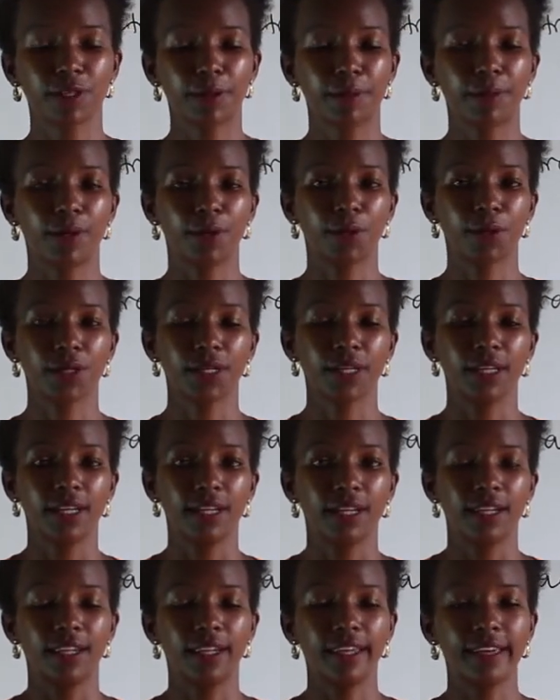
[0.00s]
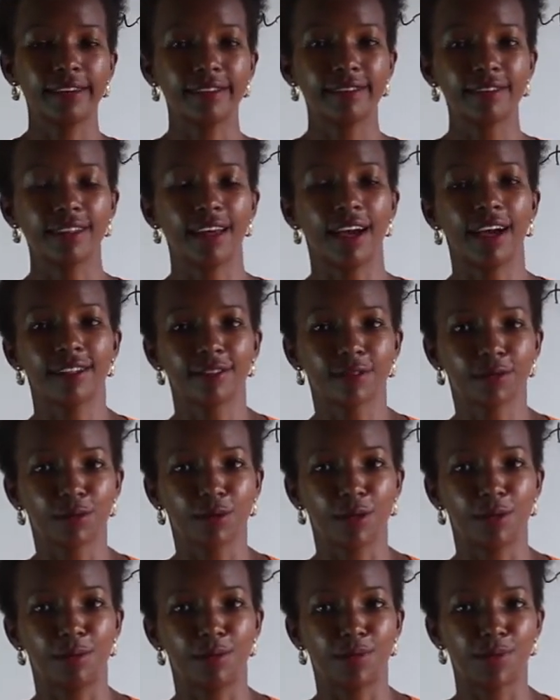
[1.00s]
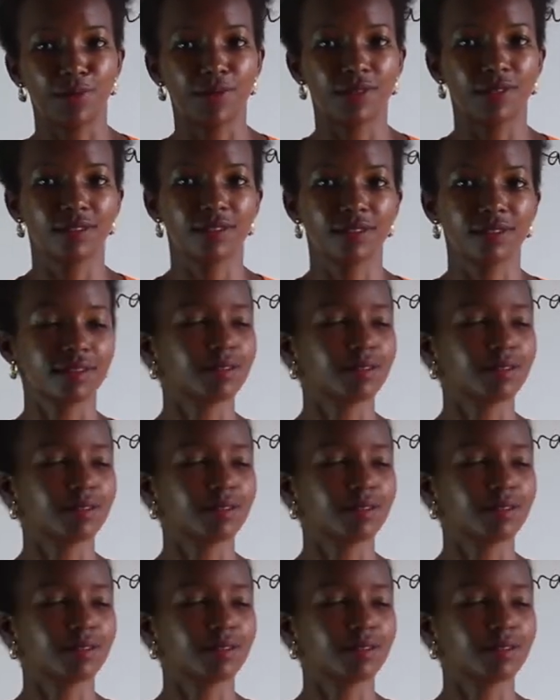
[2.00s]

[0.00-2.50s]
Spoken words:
about, like the earthworms.